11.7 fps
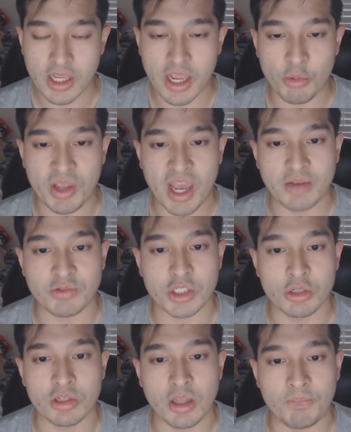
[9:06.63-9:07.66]
And we have
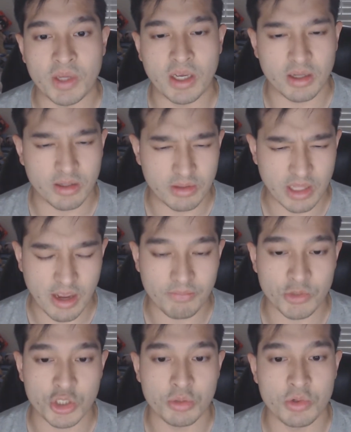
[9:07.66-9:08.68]
two that, Be-
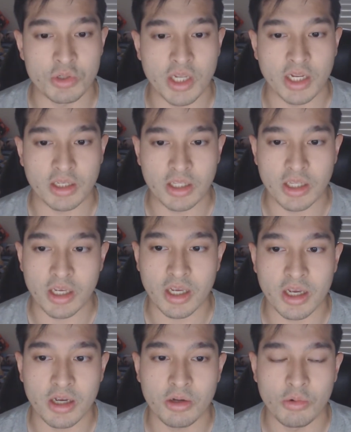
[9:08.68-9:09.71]
that Subaru's like, Yeah,